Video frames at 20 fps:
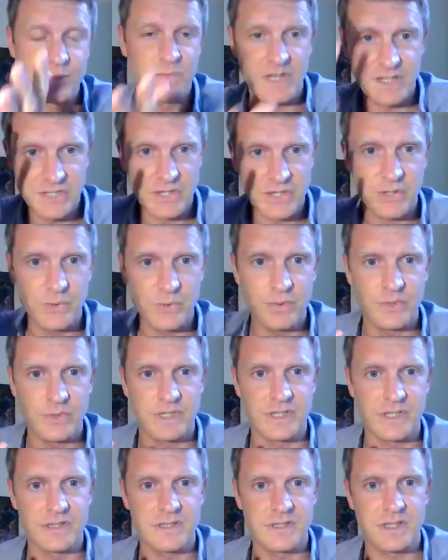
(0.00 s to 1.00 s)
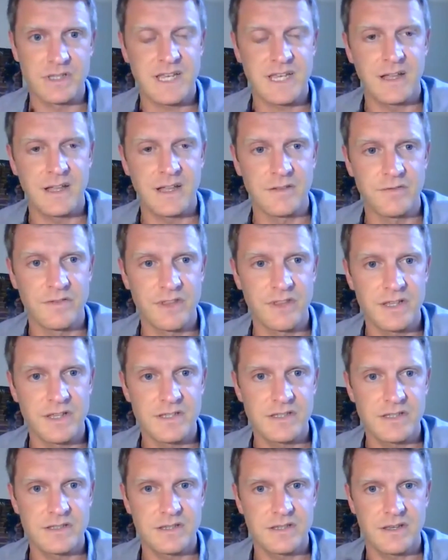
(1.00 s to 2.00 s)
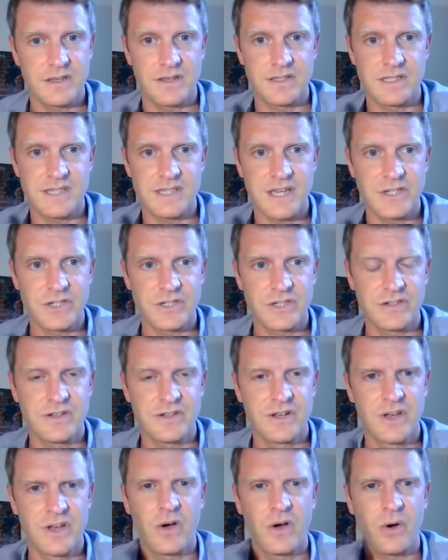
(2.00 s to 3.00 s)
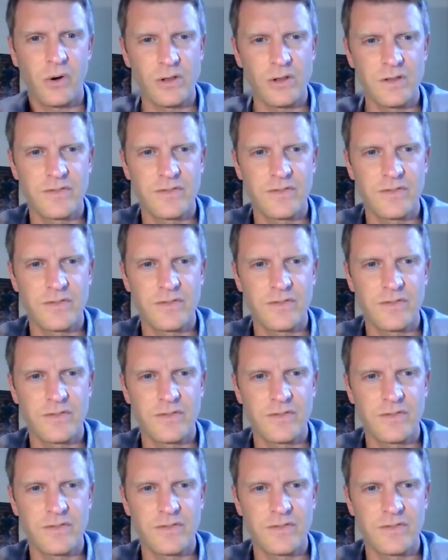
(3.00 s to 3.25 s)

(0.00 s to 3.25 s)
Post Me Too is the title of this session.